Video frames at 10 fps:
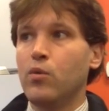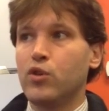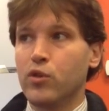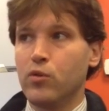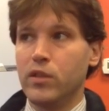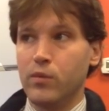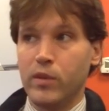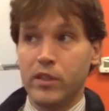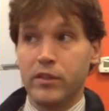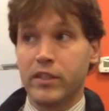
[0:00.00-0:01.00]
Truly,
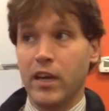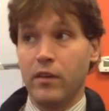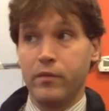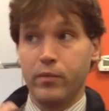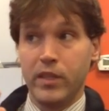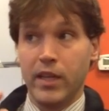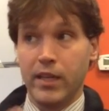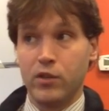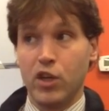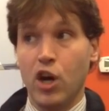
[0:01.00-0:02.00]
with yourself, we'd
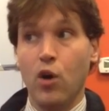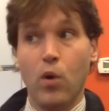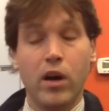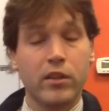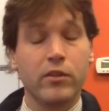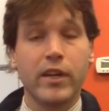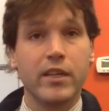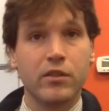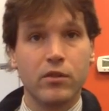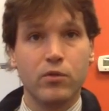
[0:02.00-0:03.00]
like to co-author
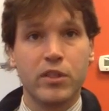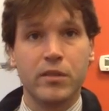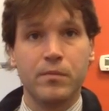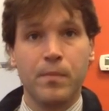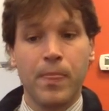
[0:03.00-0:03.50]
a solution